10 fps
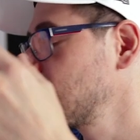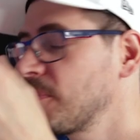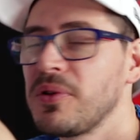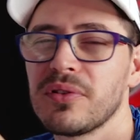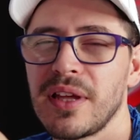
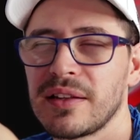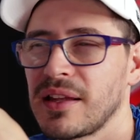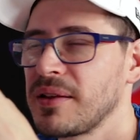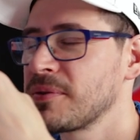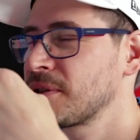people
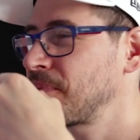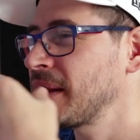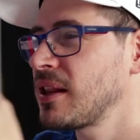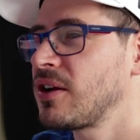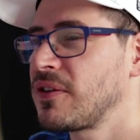that
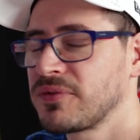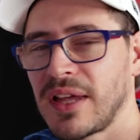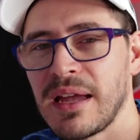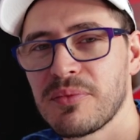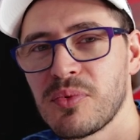spend a lot of
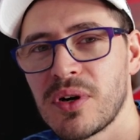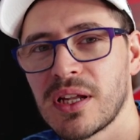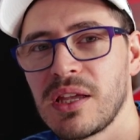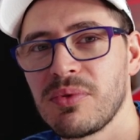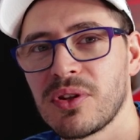time
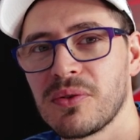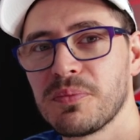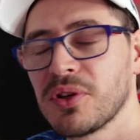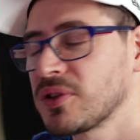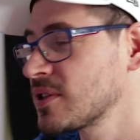working with
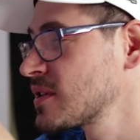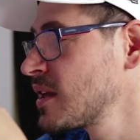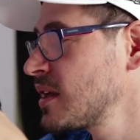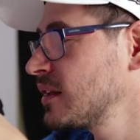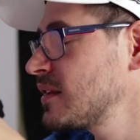computers.
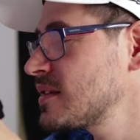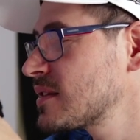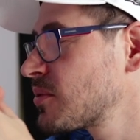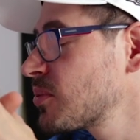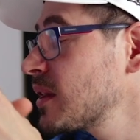This
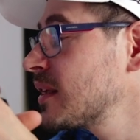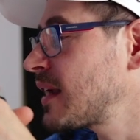is a really